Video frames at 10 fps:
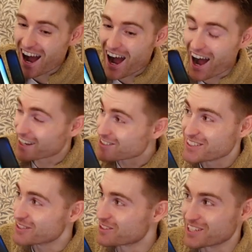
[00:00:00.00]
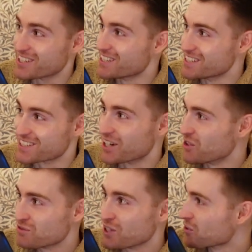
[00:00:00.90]
I don't even think it needs a
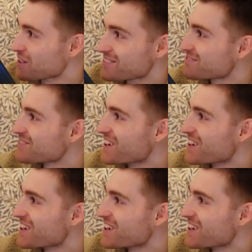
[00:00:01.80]
cult following.